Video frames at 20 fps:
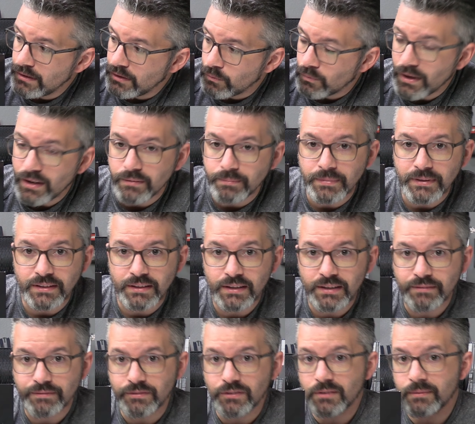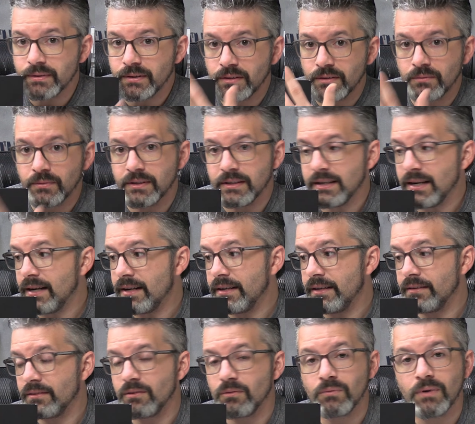Wife picked it up for me. We got
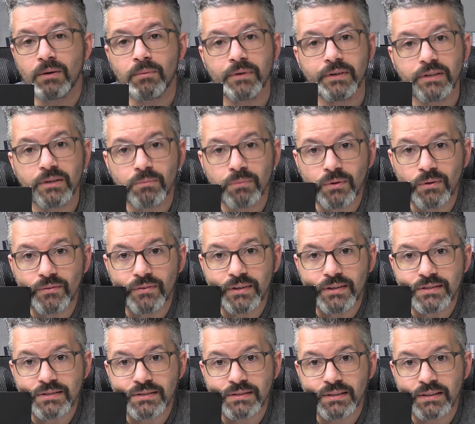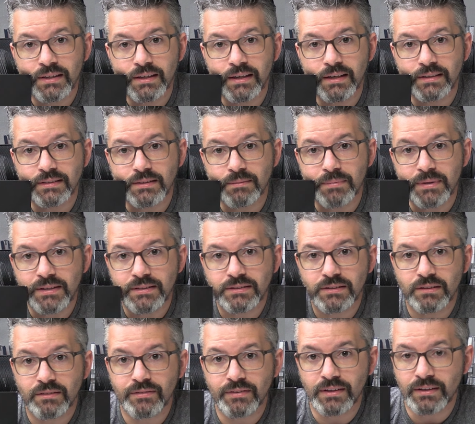it. Why wouldn't you want this? It is a piece
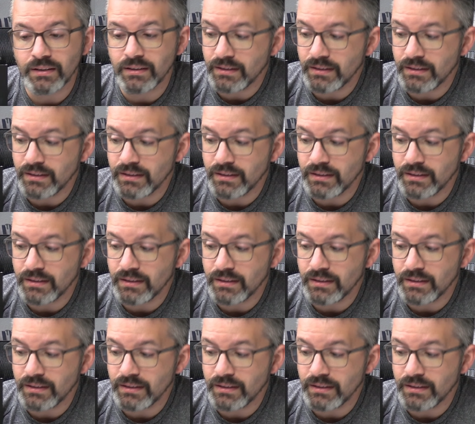of